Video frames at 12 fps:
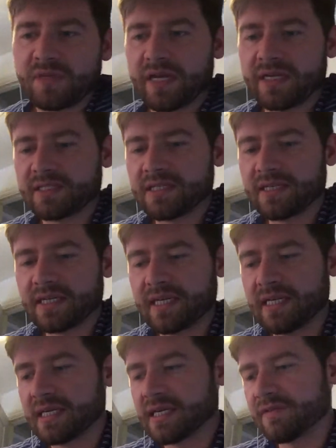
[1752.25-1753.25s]
Cancelling an
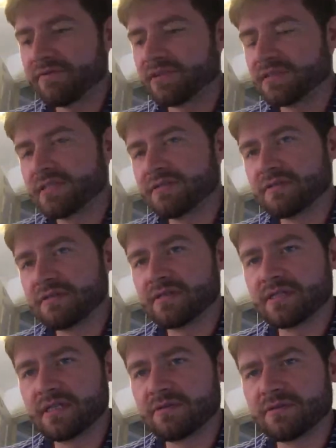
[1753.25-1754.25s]
Alien Covenant
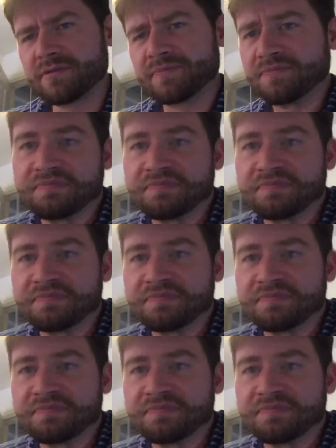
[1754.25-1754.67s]
sequel.